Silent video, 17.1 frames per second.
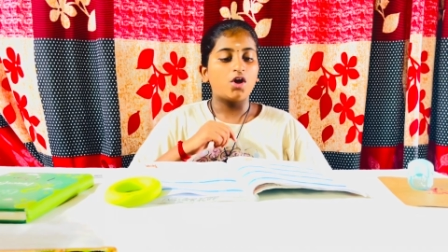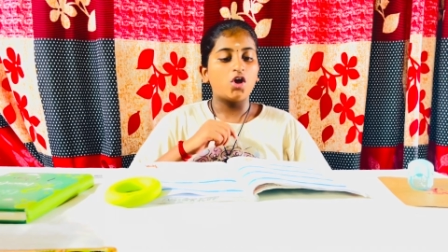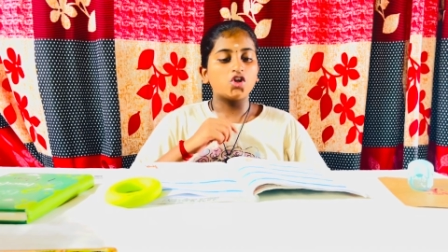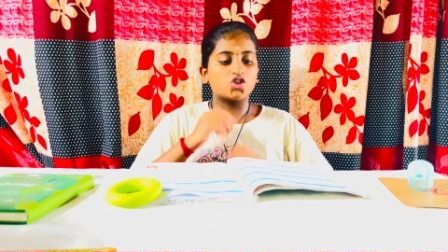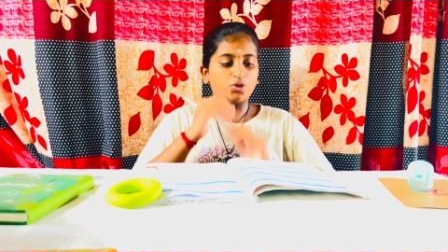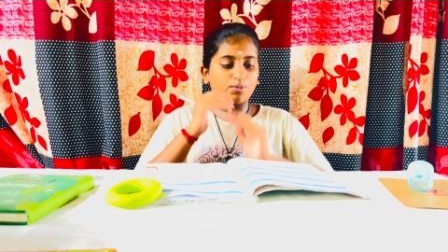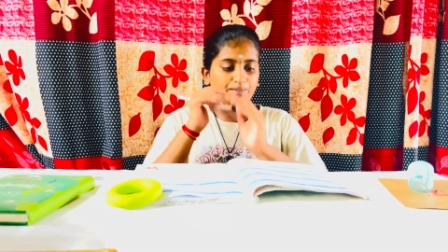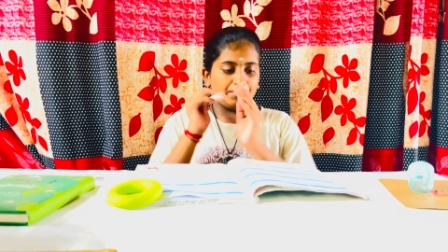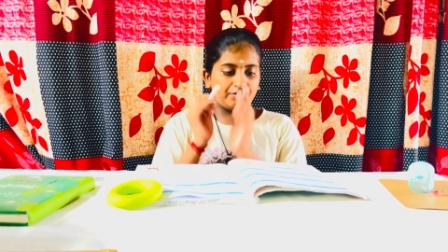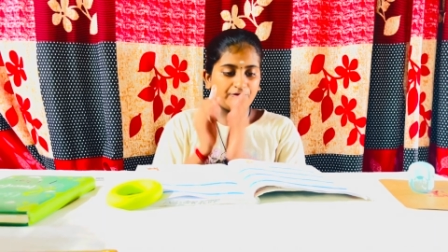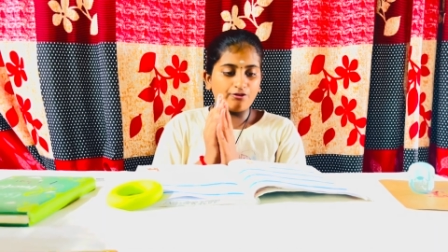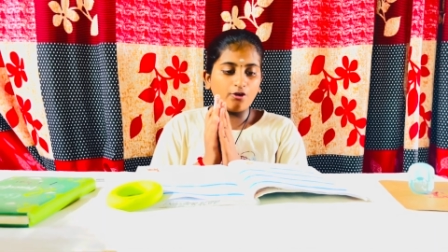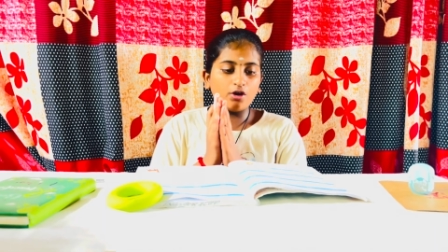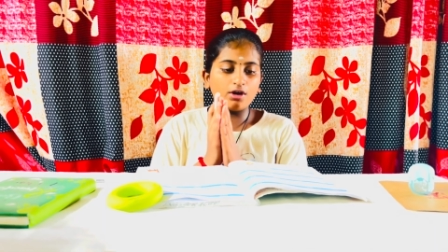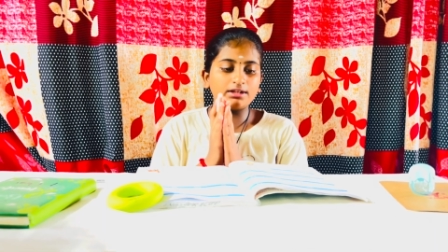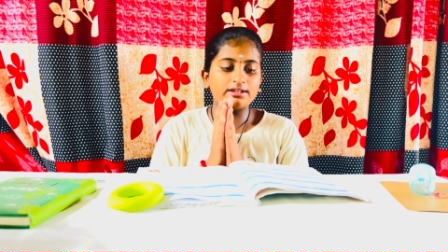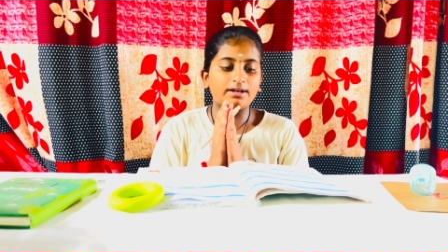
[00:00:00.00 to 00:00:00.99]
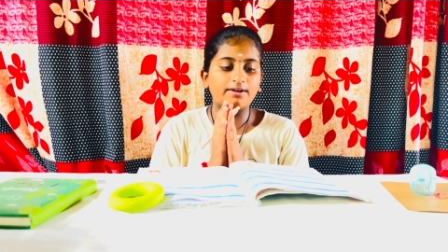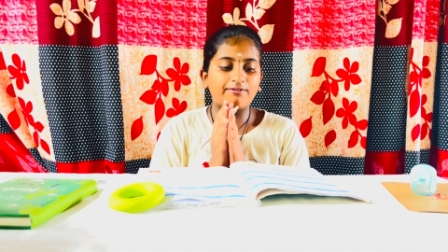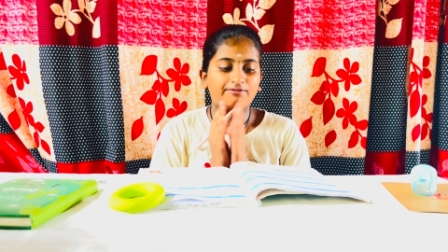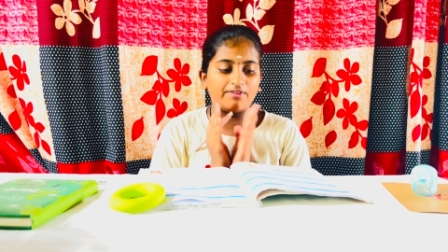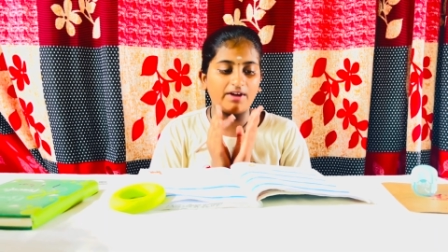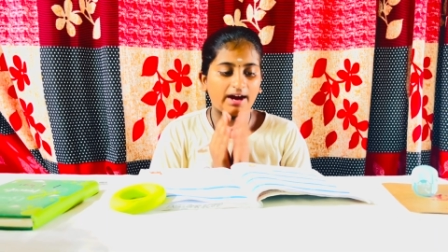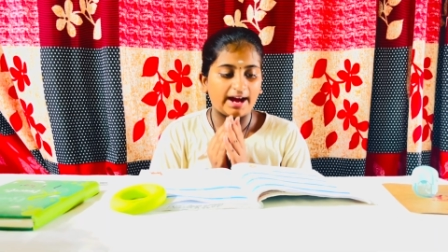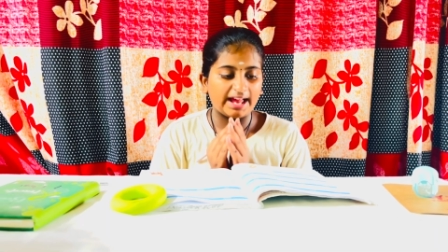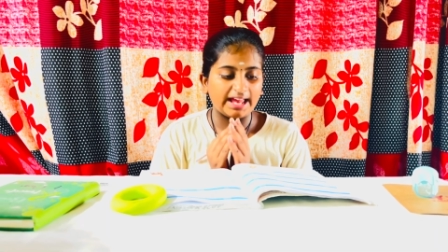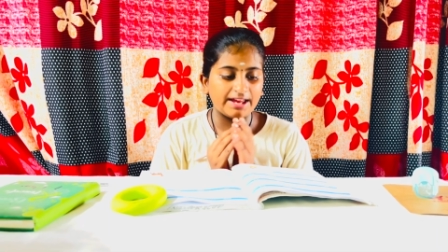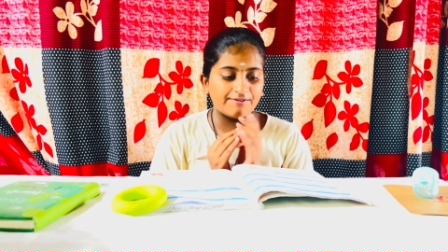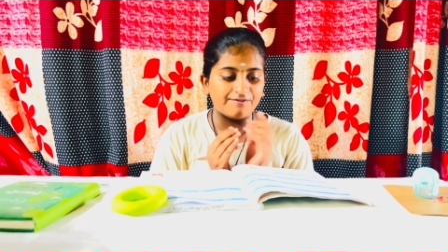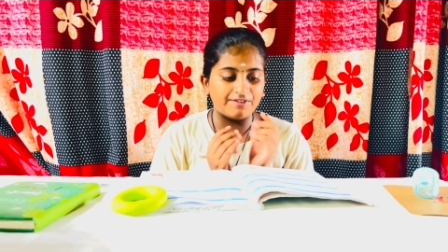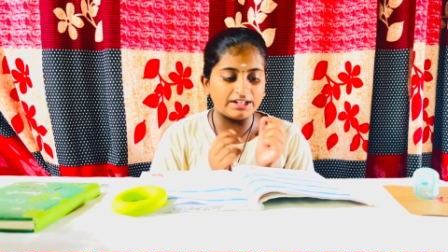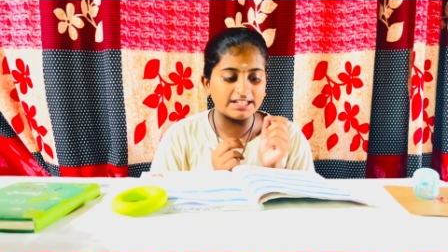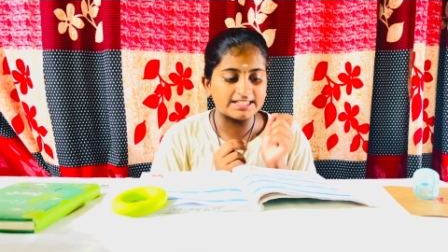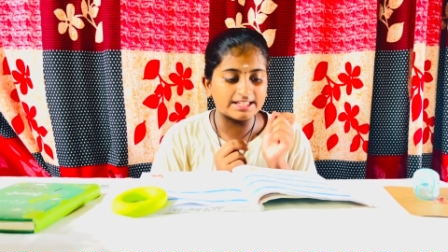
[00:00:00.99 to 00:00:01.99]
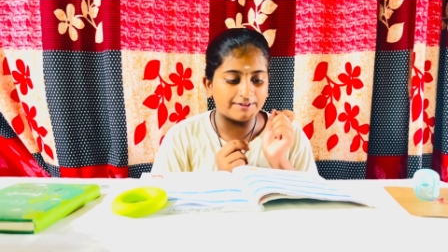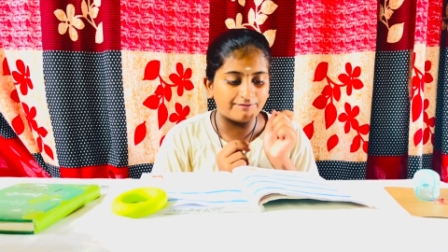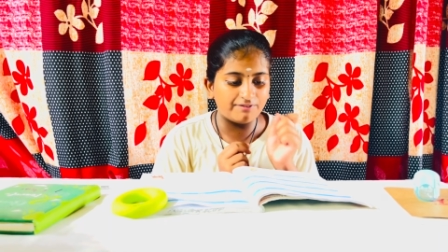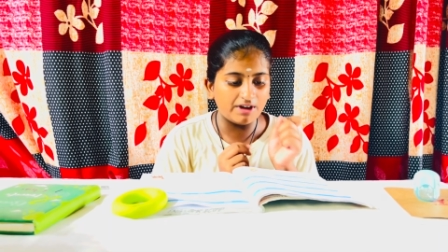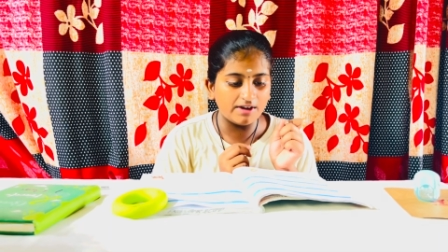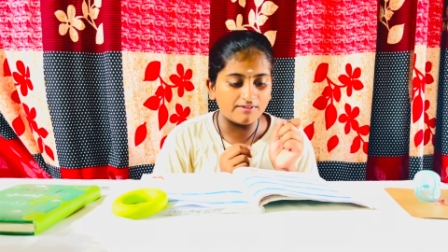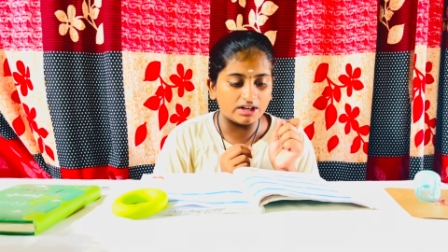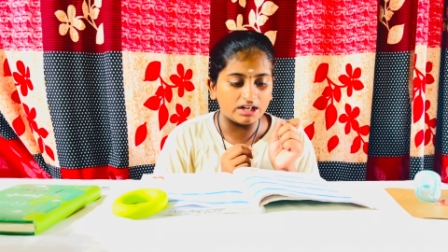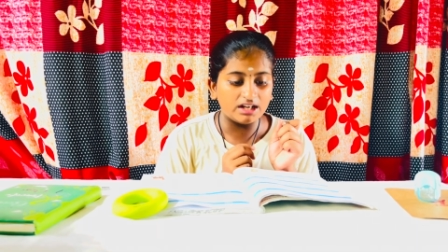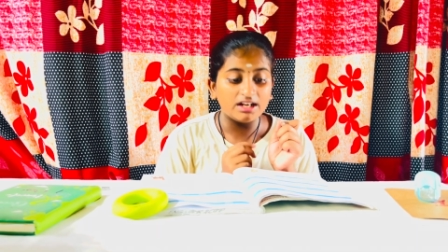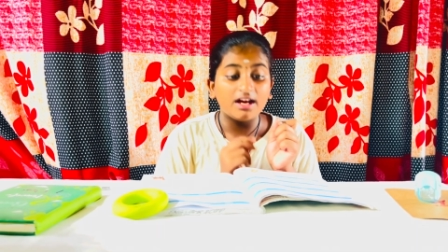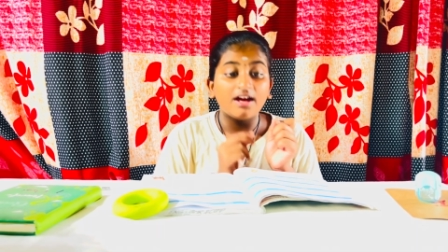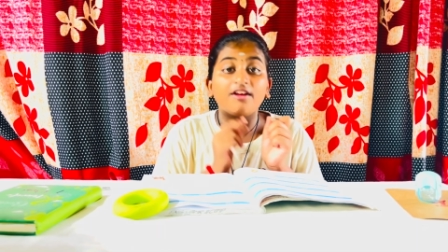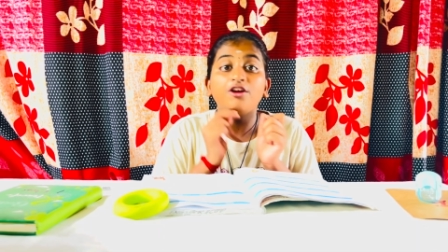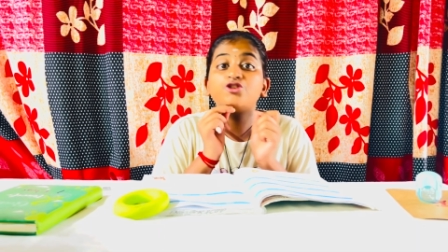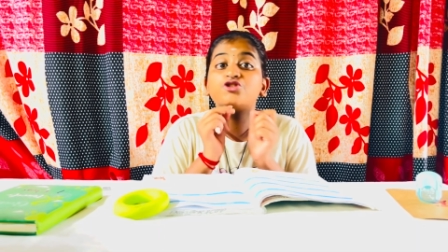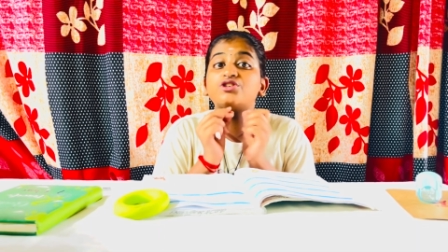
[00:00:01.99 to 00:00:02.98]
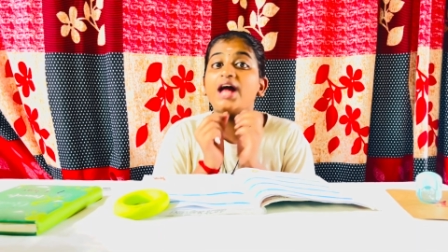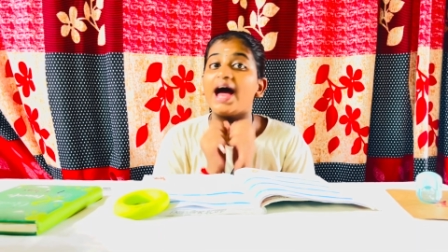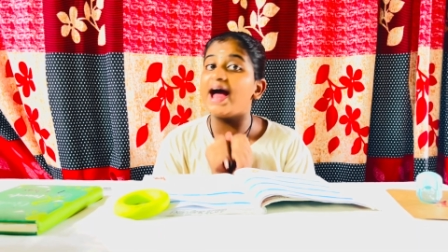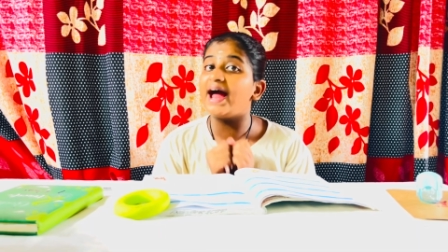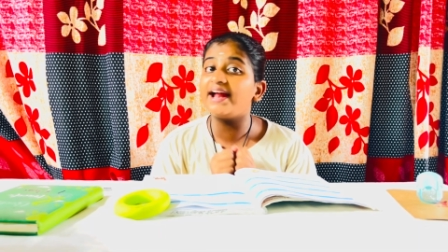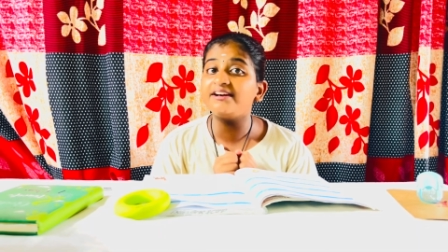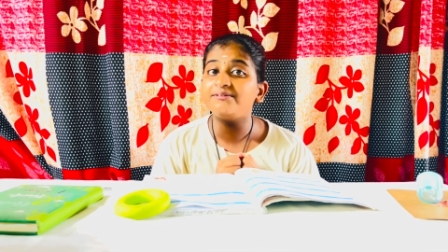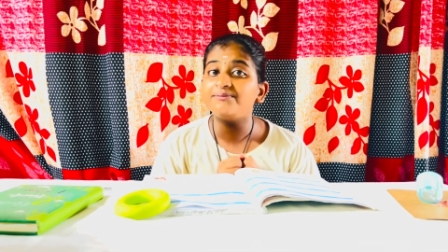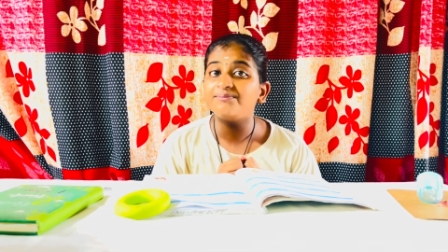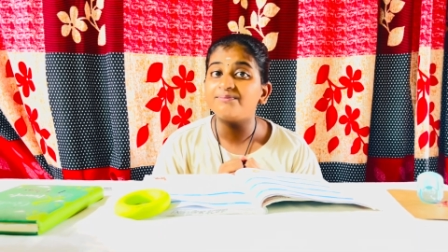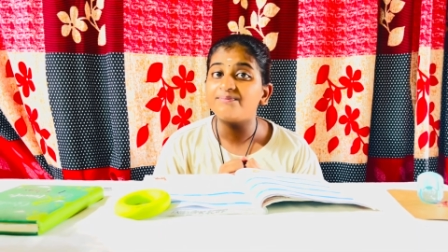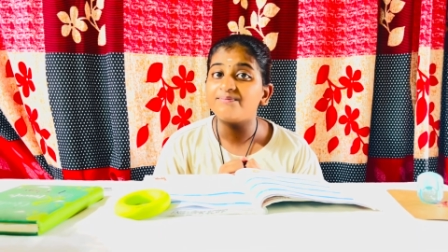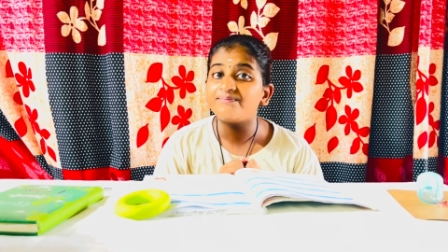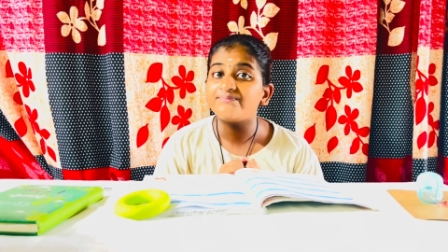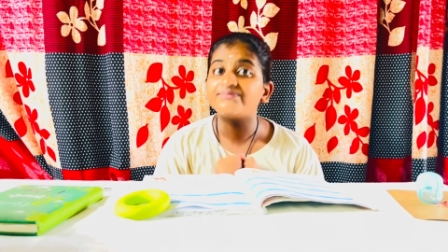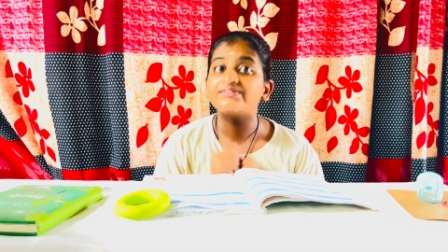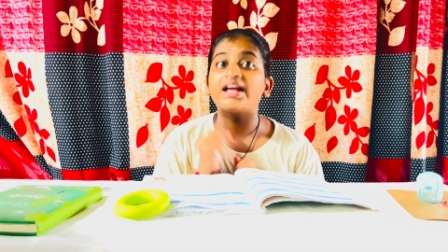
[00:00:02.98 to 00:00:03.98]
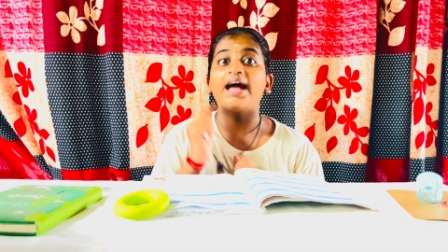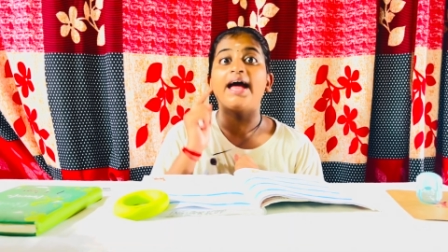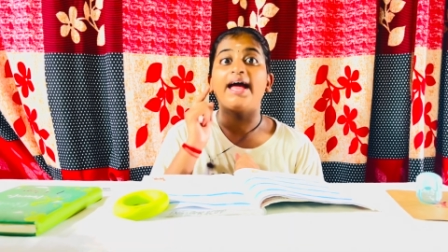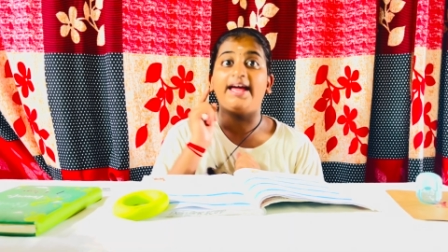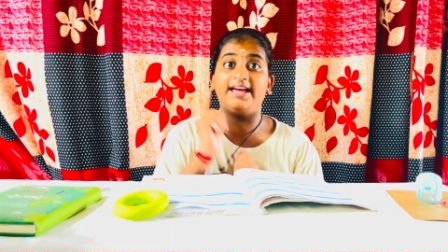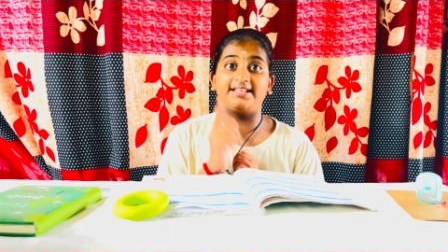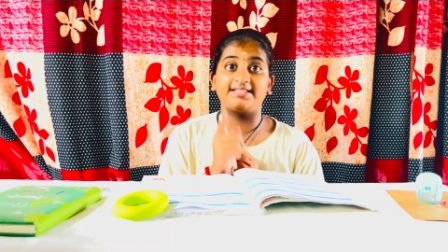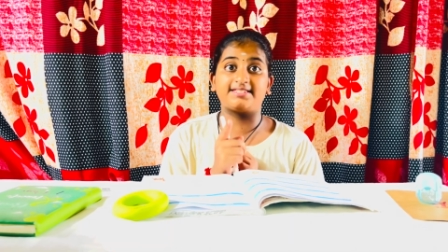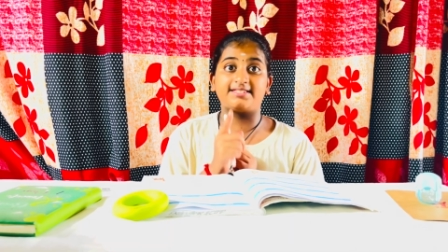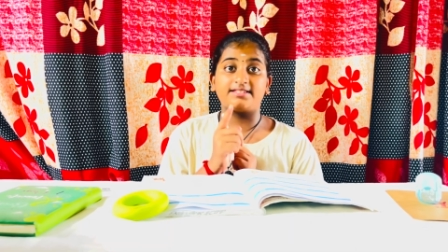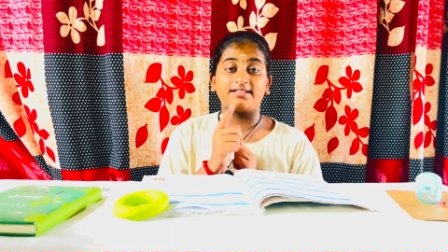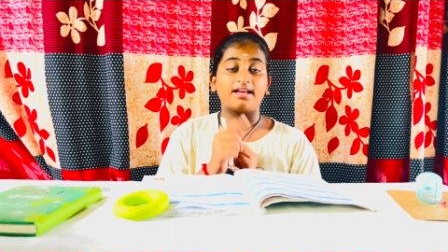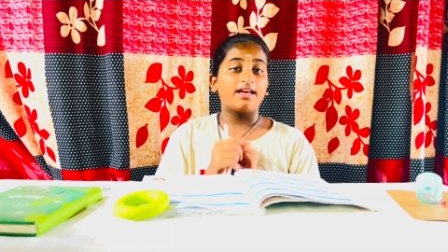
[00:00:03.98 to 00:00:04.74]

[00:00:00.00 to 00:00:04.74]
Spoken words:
So before the Y, if it is a vowel, you should add S.